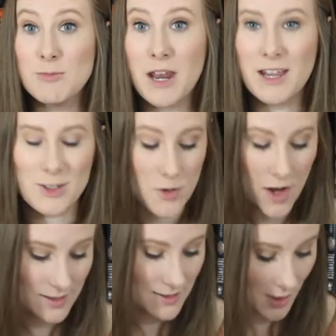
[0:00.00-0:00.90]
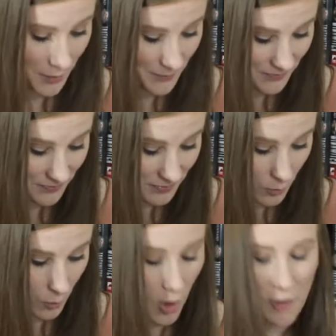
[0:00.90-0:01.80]
minutes straight, so
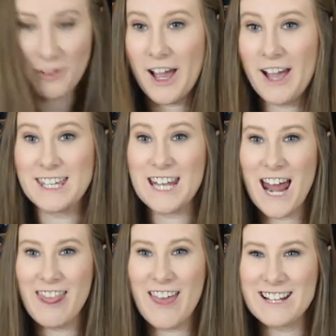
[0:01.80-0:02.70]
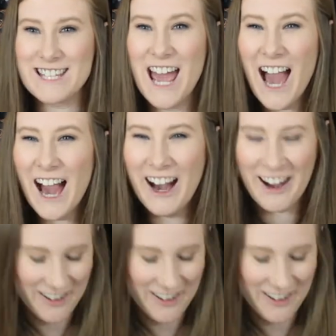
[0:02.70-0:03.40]
hopefully I can edit that down.